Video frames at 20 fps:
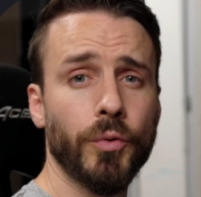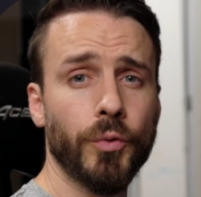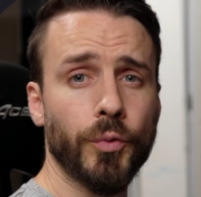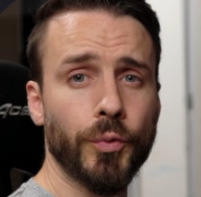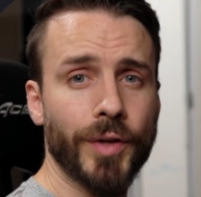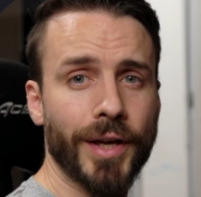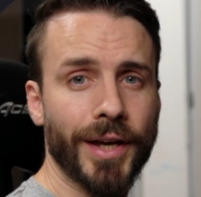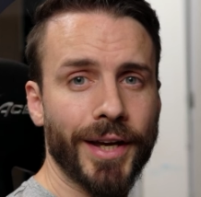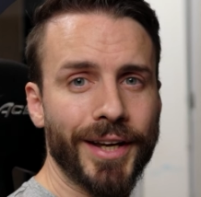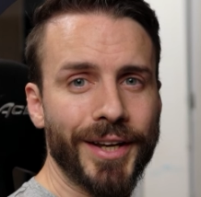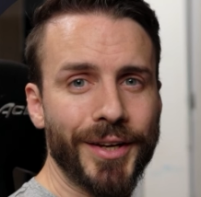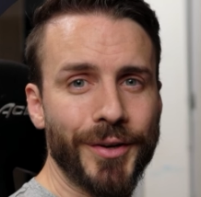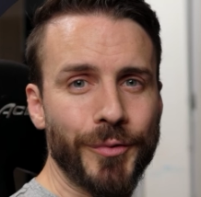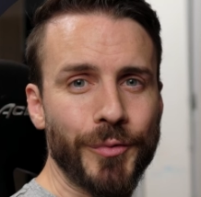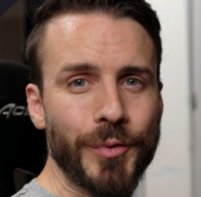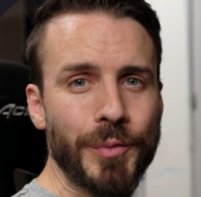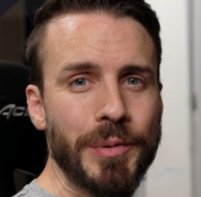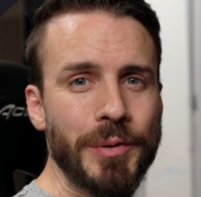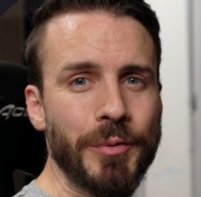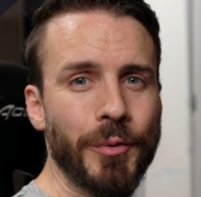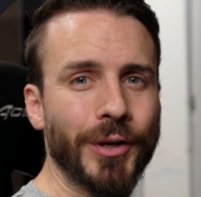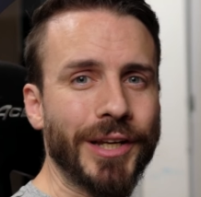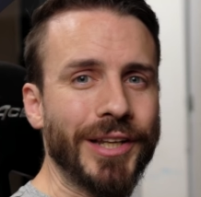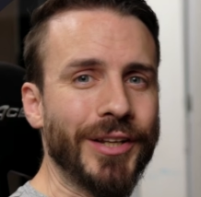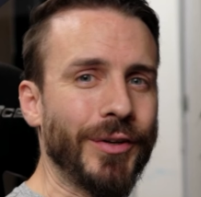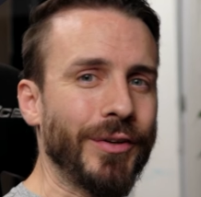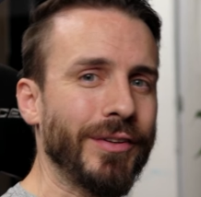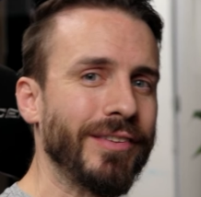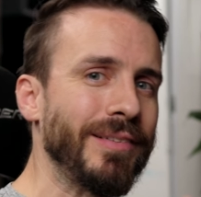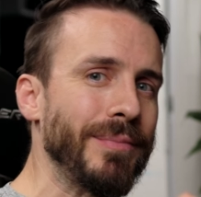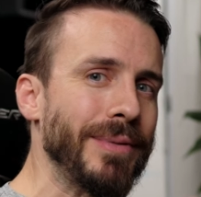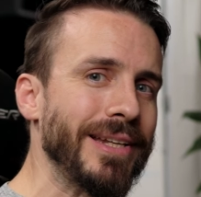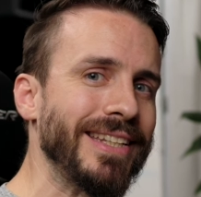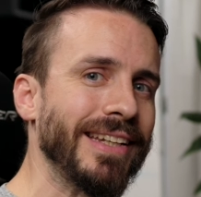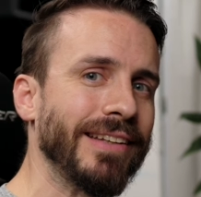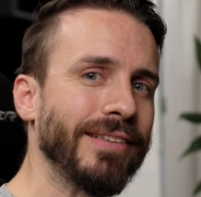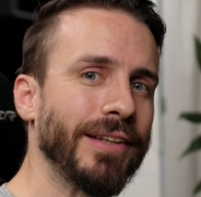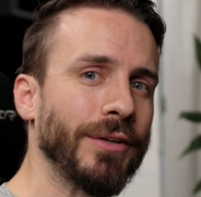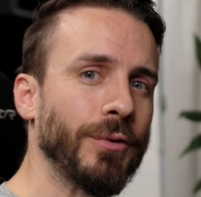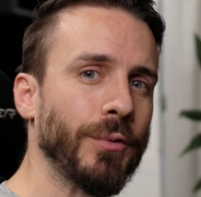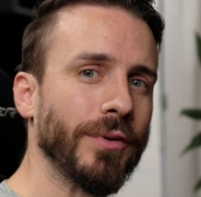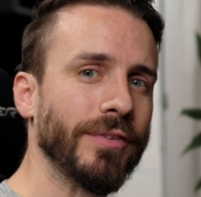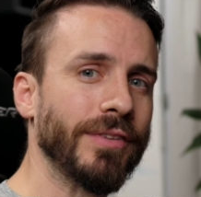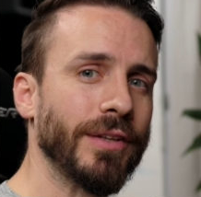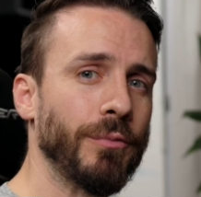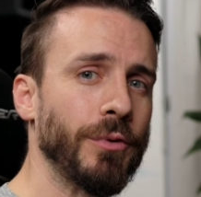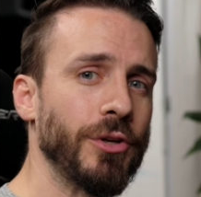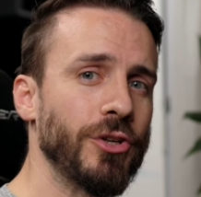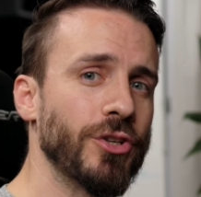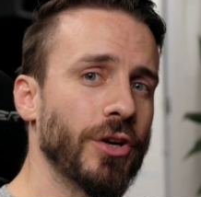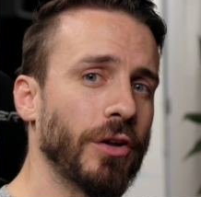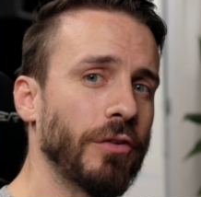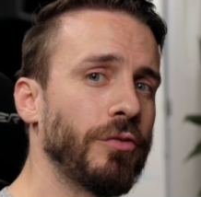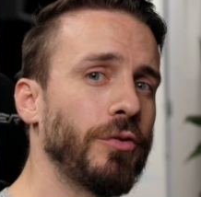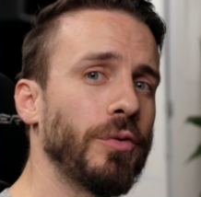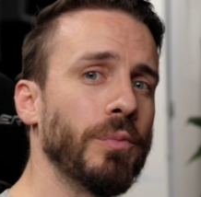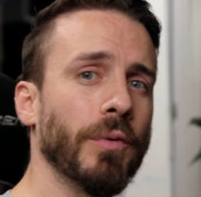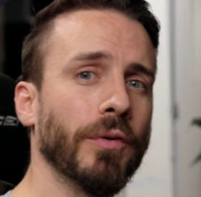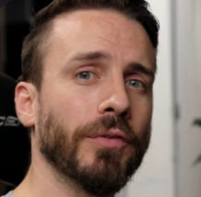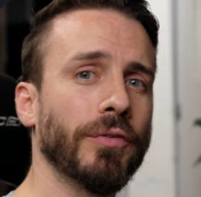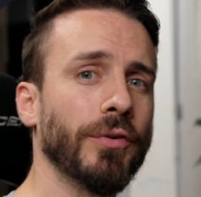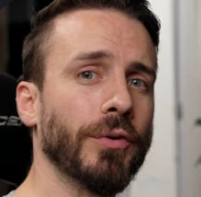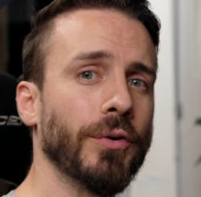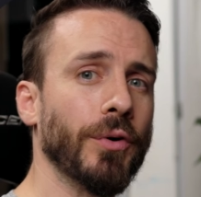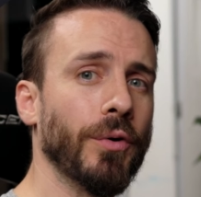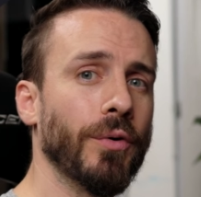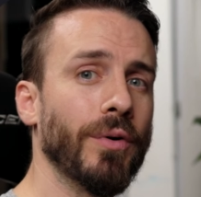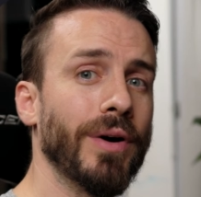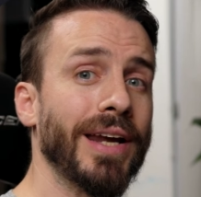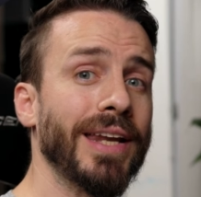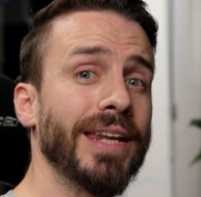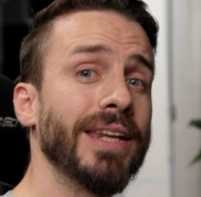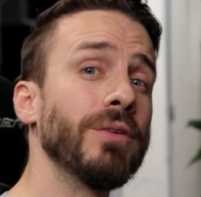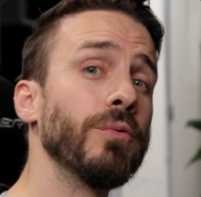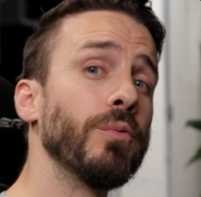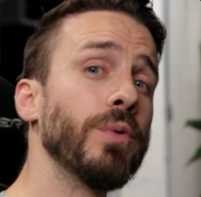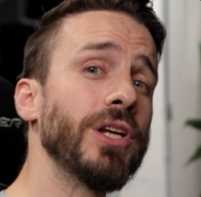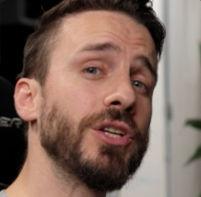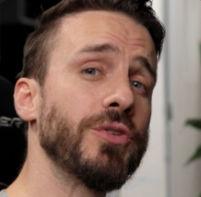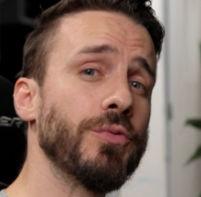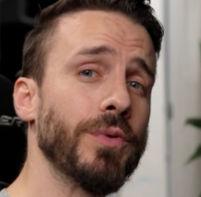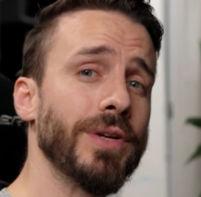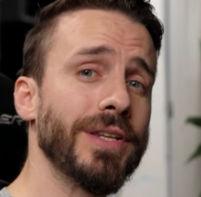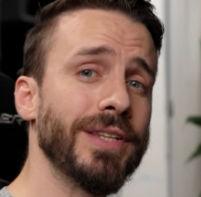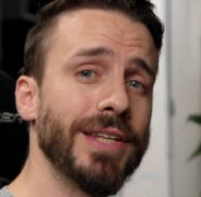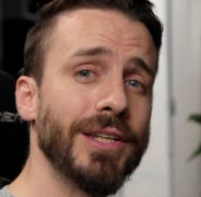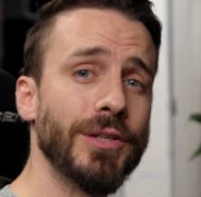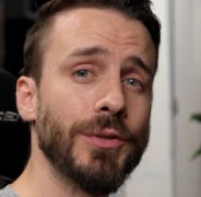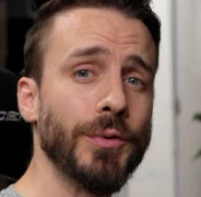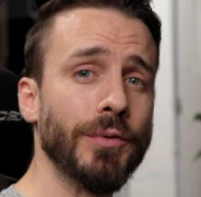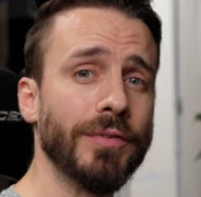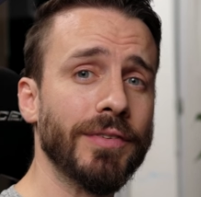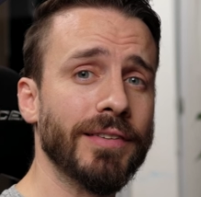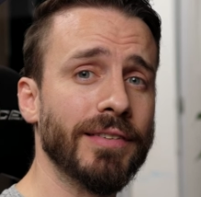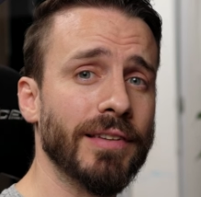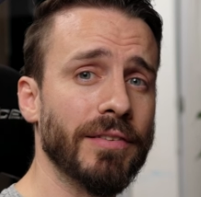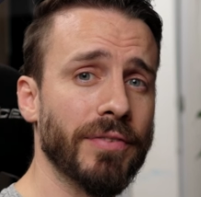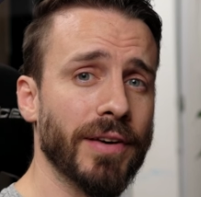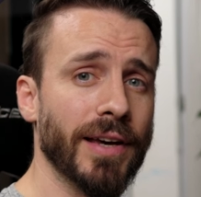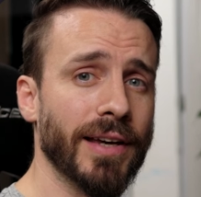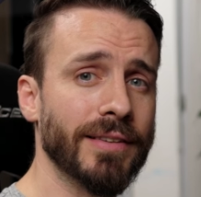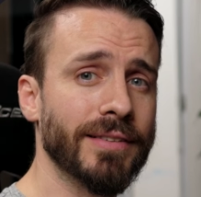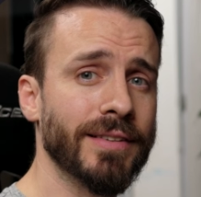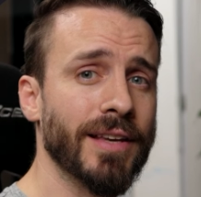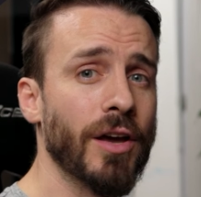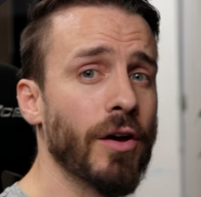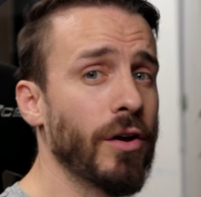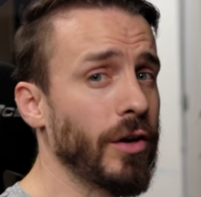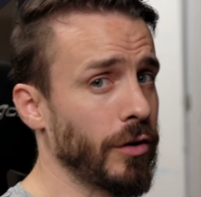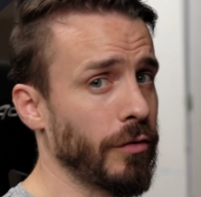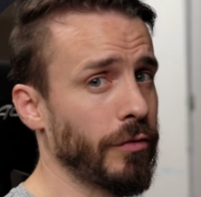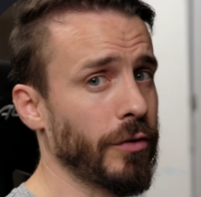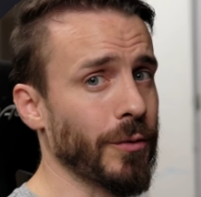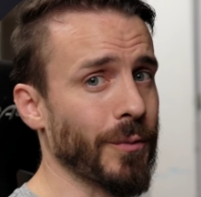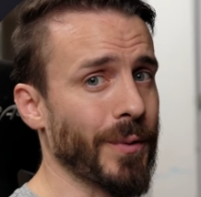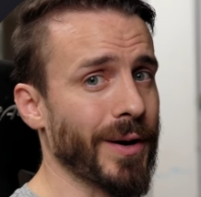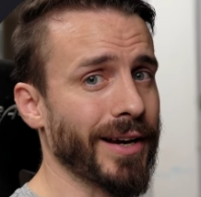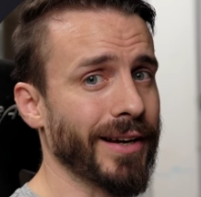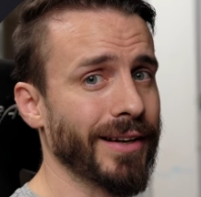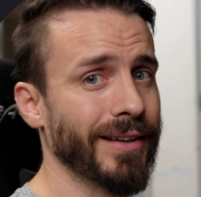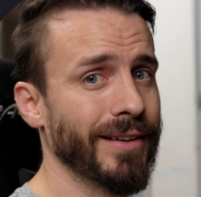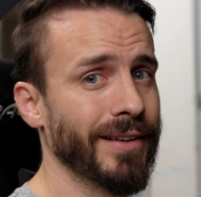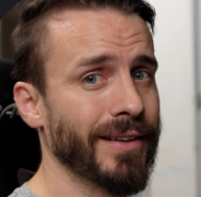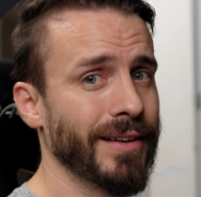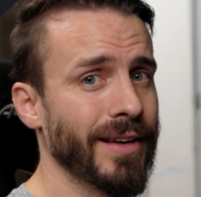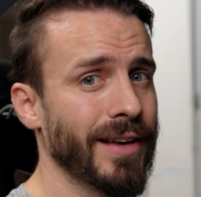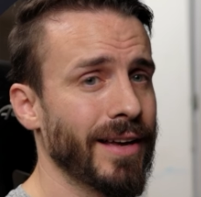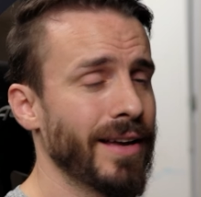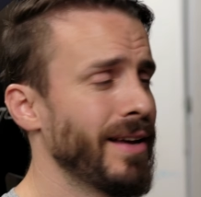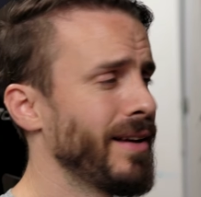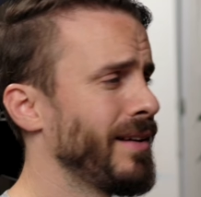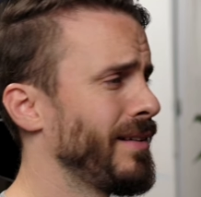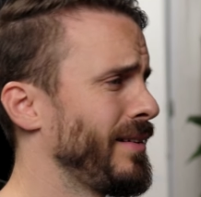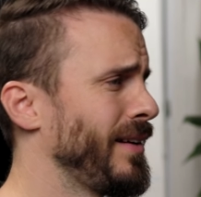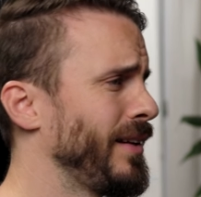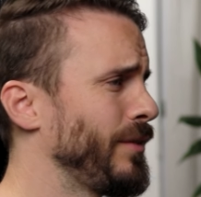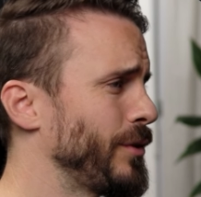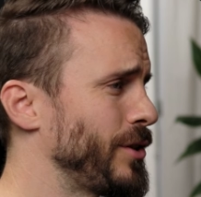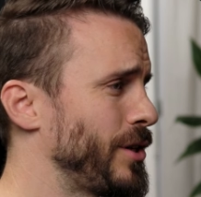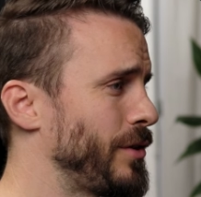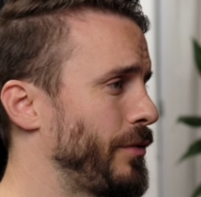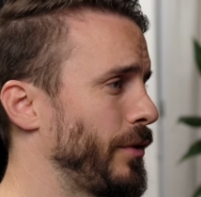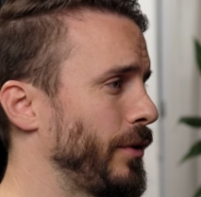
Today, we'll be working on a cinematic sequence that we shot a few months ago and in which we did use this effect in a fun way. Let's watch it